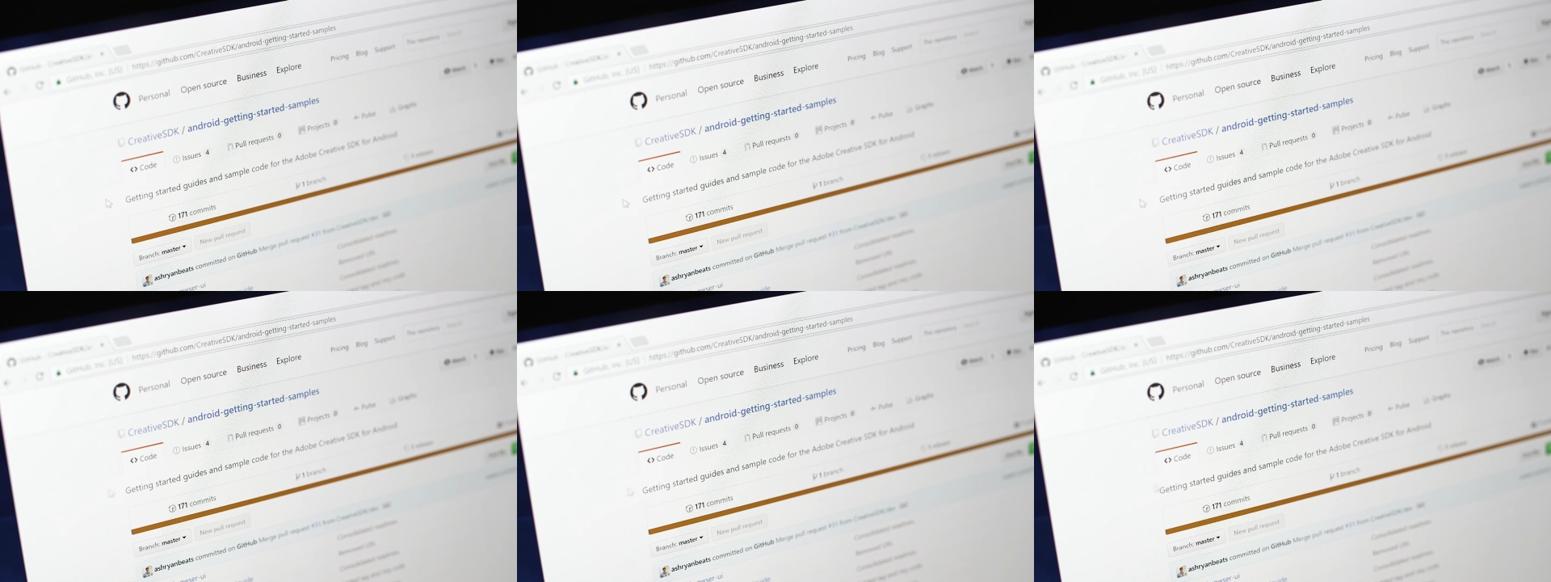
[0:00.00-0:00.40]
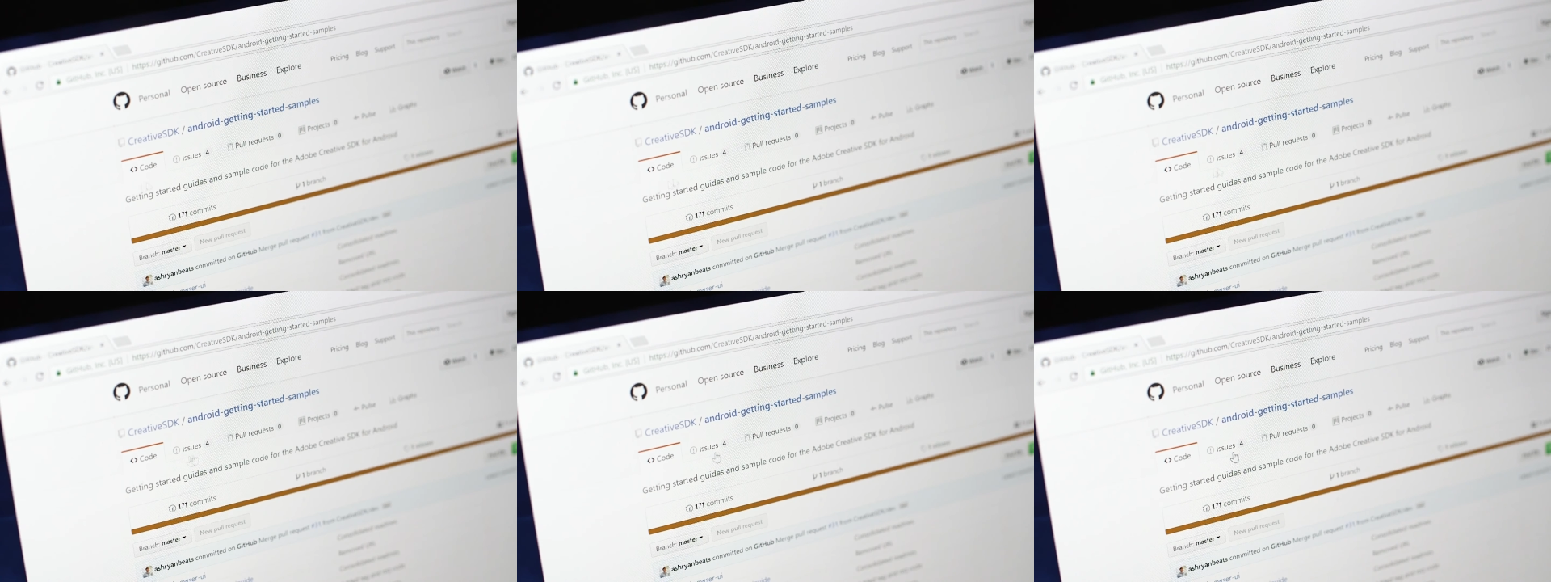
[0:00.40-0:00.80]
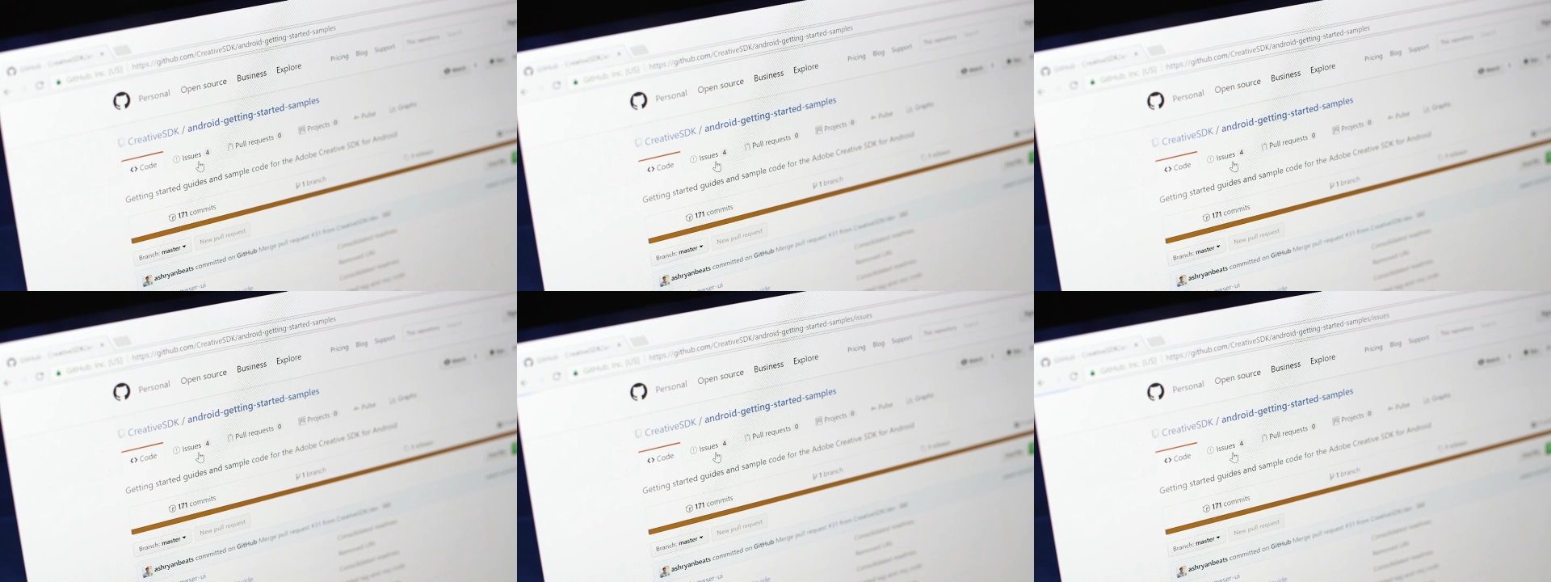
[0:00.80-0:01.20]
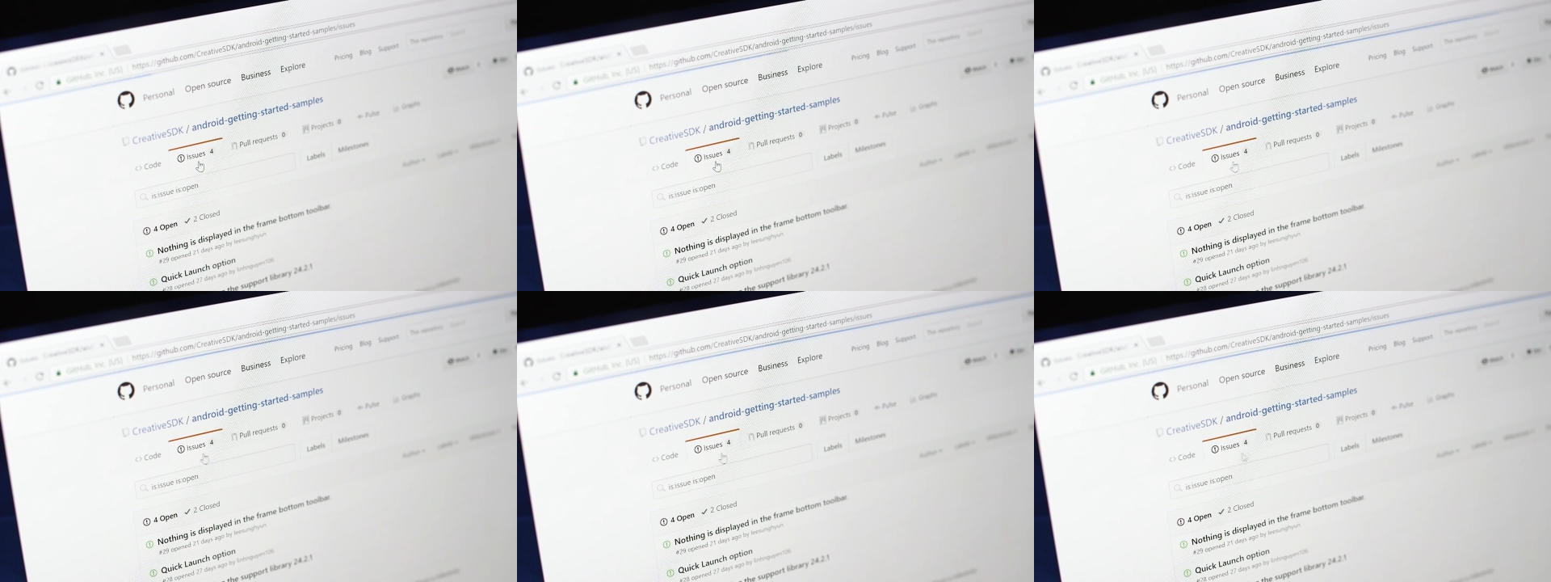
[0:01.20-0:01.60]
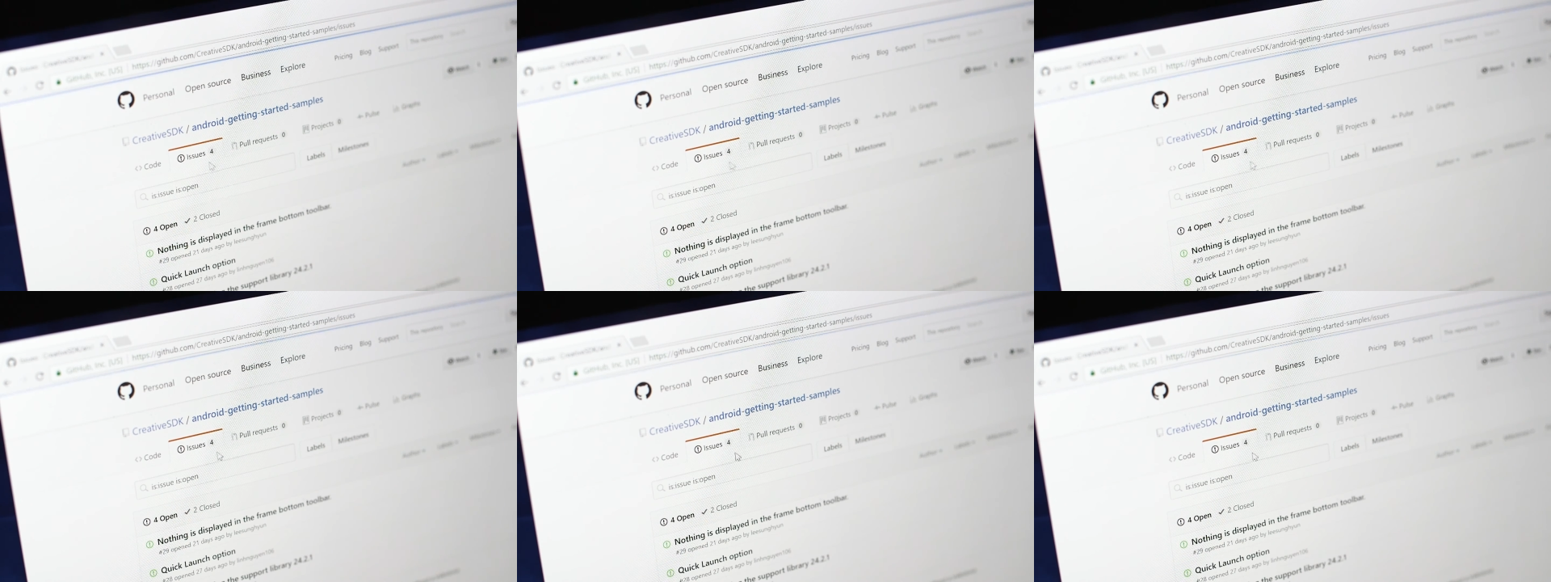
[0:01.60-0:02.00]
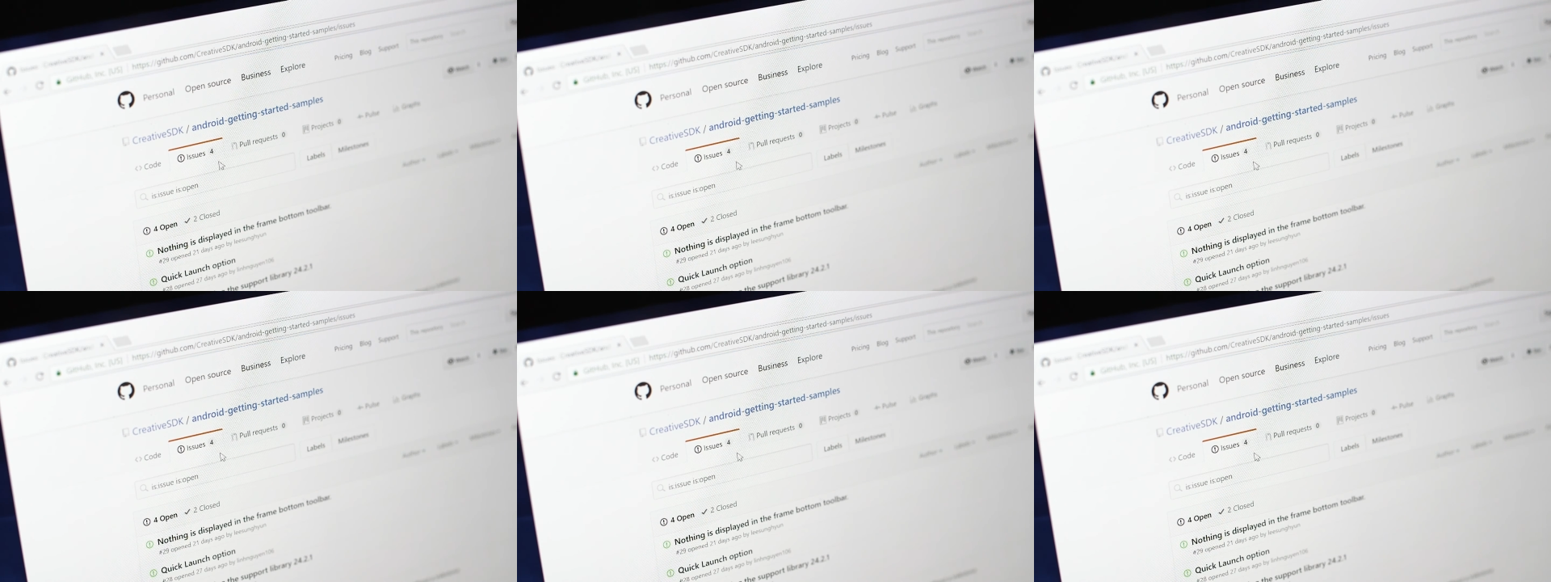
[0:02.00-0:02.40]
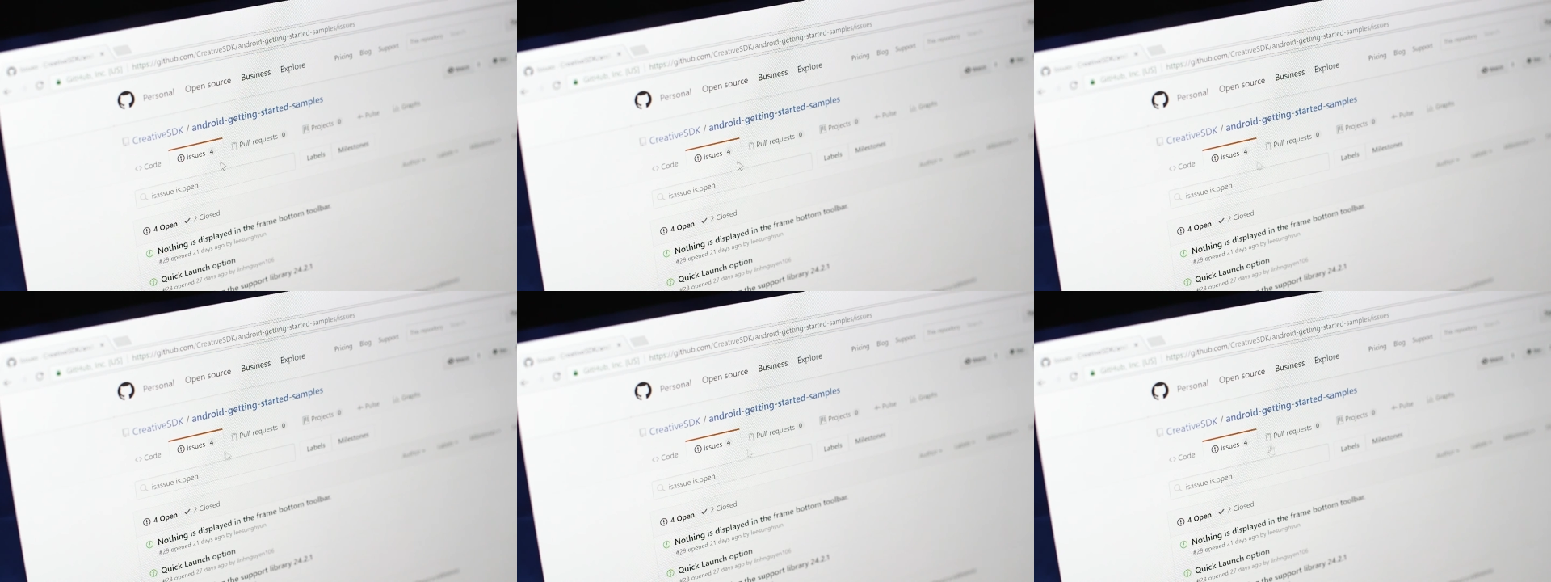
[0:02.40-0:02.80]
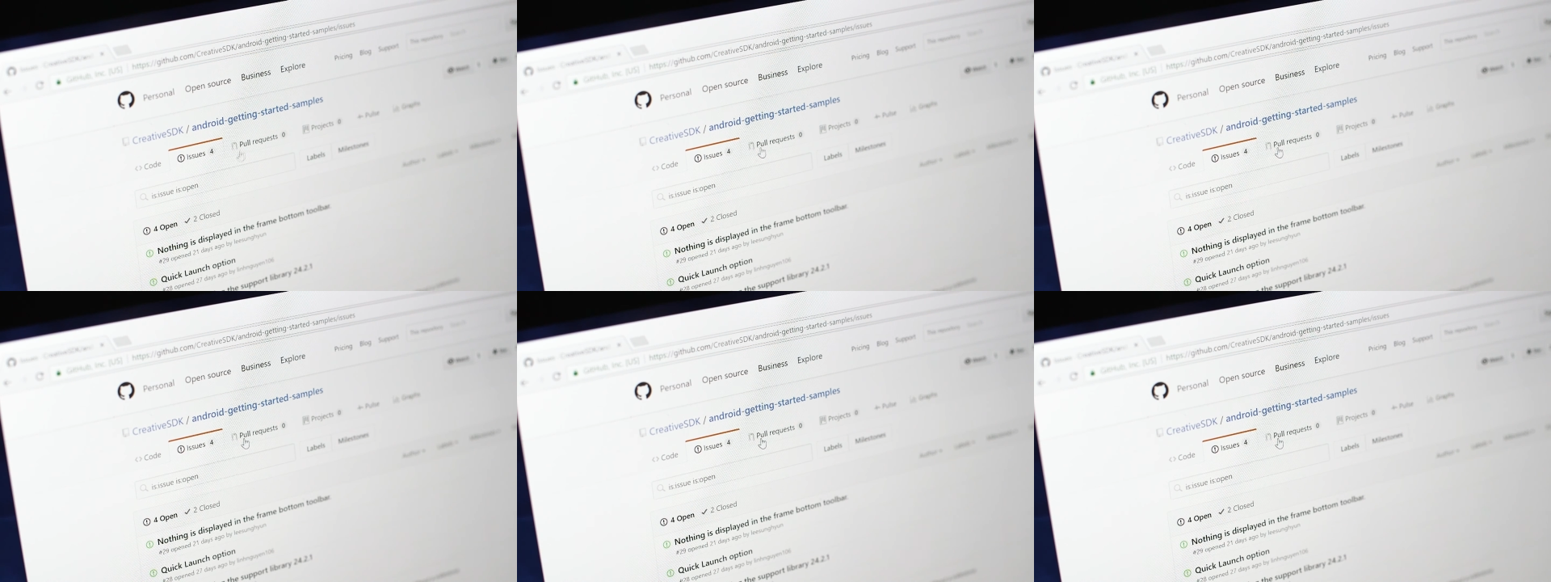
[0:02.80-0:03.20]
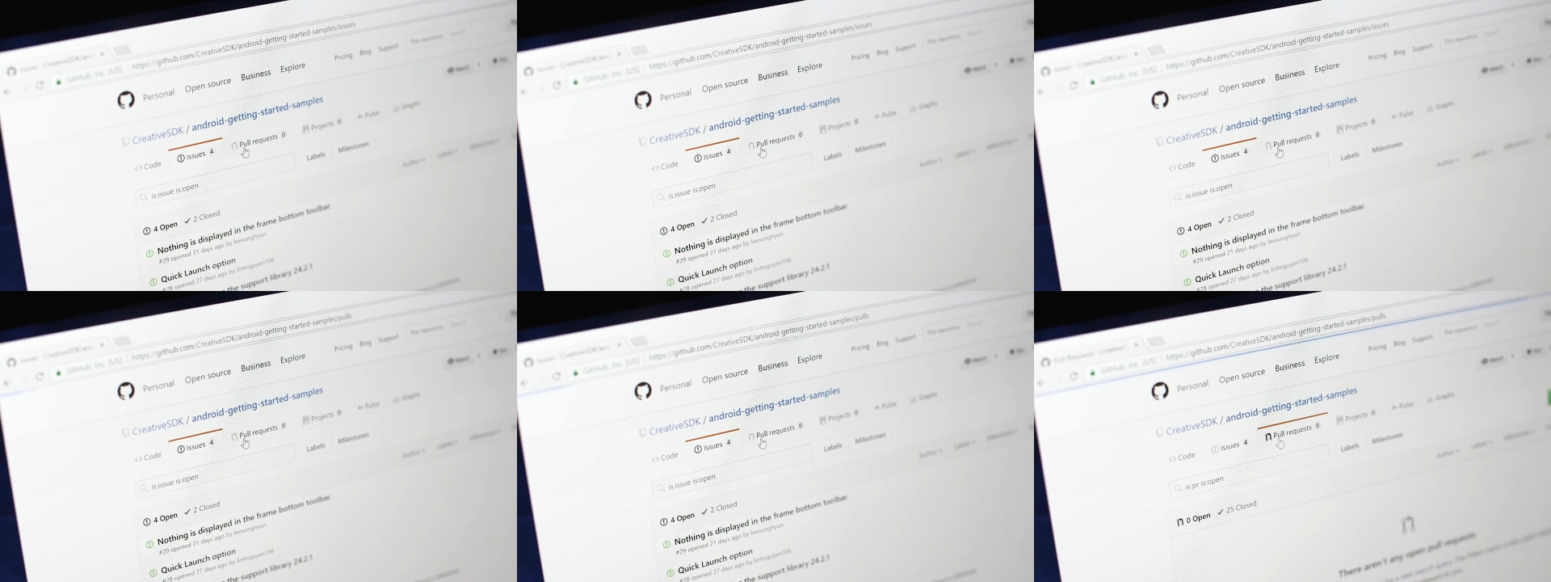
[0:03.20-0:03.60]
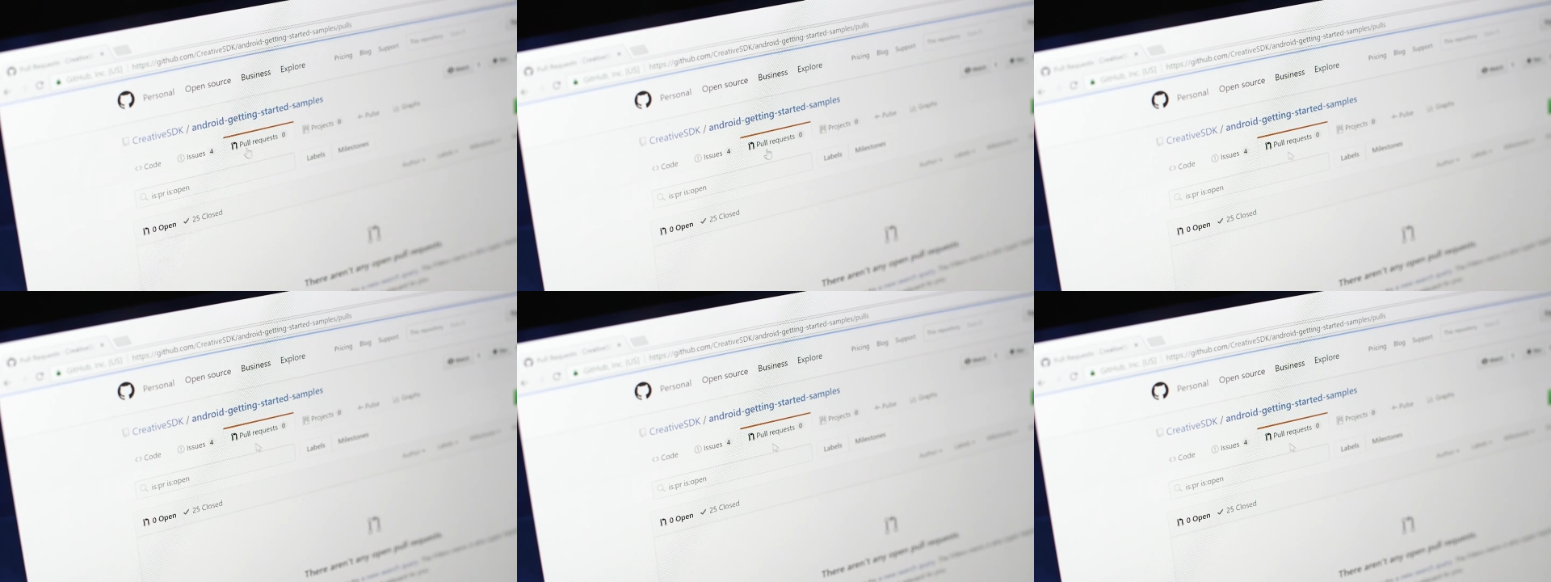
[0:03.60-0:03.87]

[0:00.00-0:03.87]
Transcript: [unreadable: no face in view]